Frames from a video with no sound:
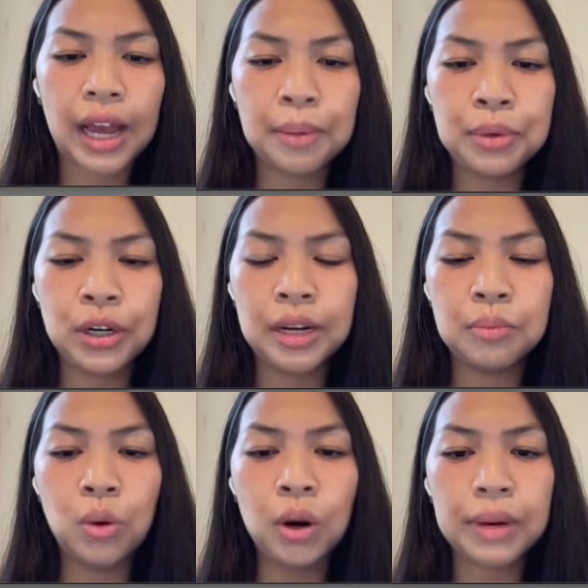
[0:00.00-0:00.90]
I put
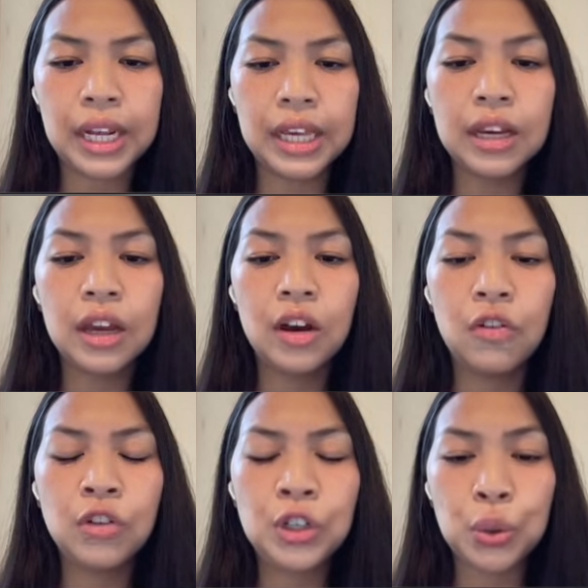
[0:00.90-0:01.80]
in more money
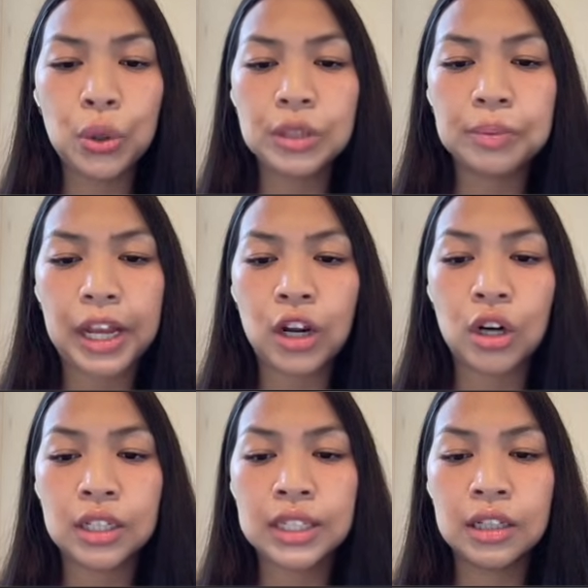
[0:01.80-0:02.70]
towards my
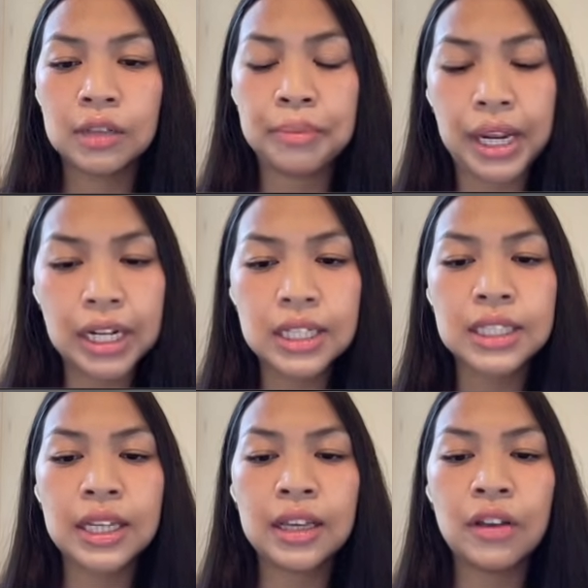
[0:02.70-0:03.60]
car maintenance
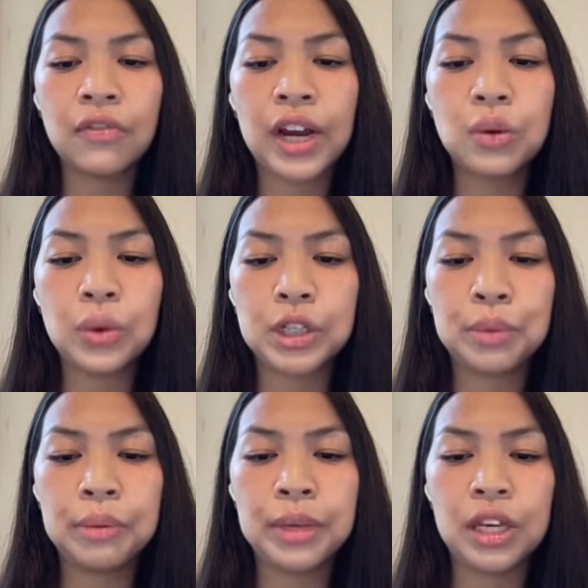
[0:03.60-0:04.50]
sinking fund, which
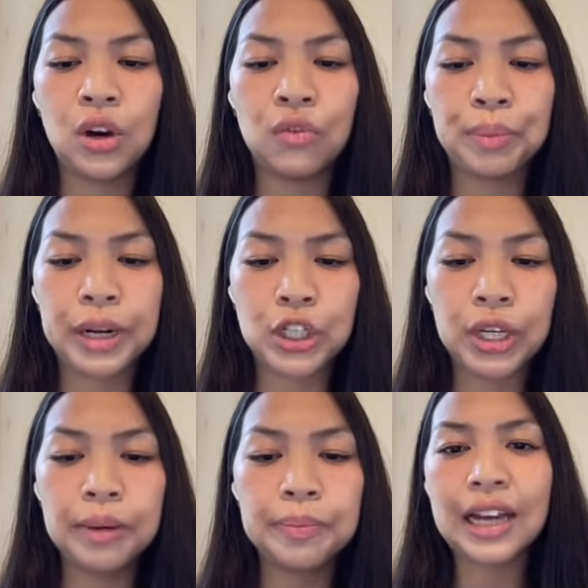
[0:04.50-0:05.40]
put me over
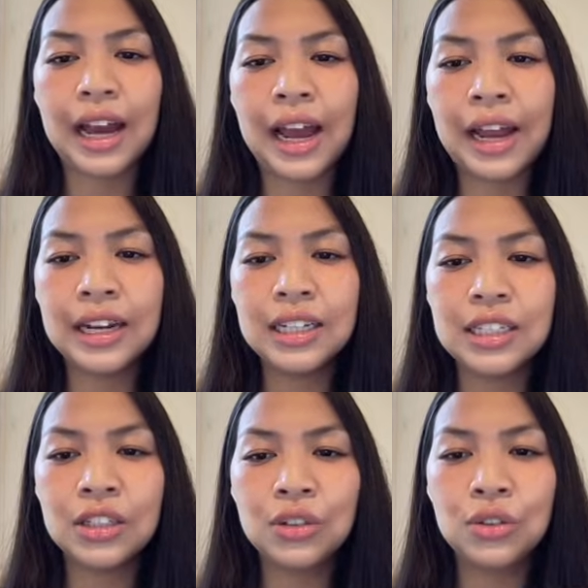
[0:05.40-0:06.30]
budget. I need
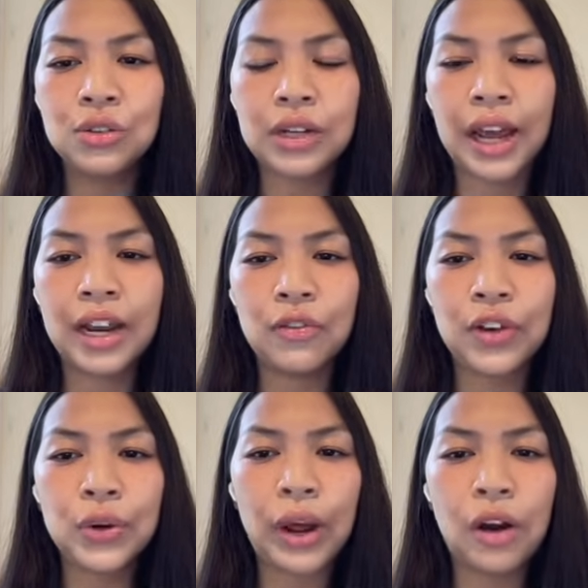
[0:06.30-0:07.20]
to kind of
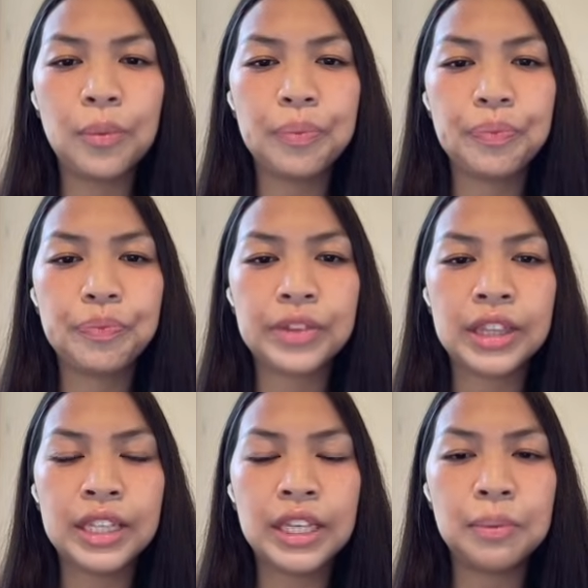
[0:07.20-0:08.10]
figure out
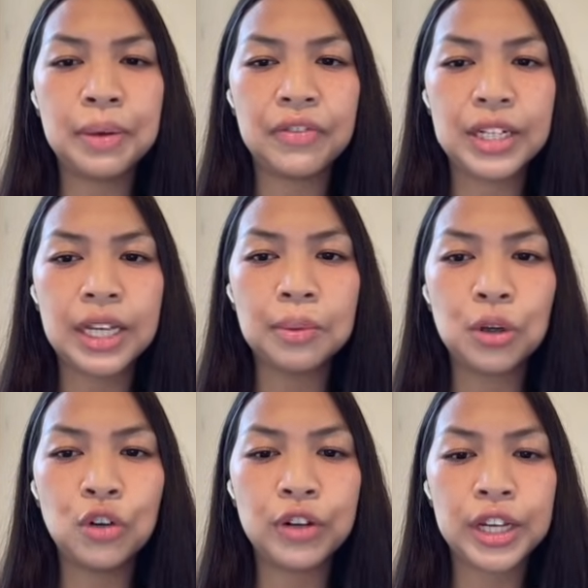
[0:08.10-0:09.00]
the pivot
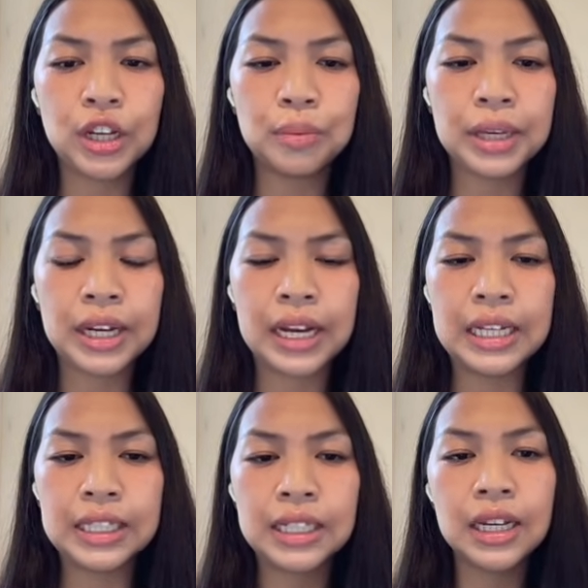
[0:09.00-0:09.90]
table over here
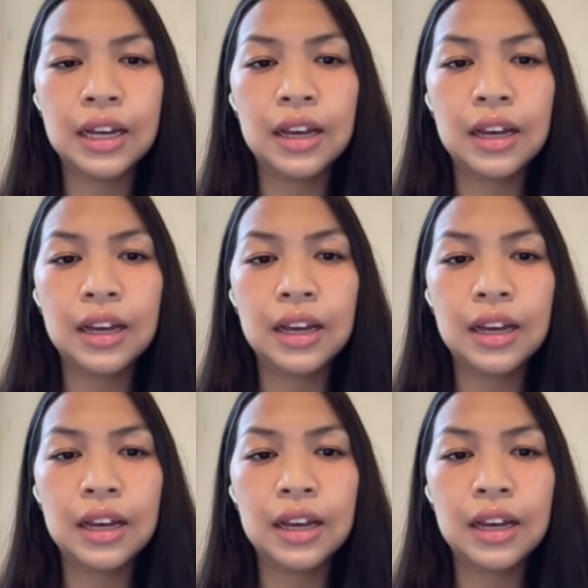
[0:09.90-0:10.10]
because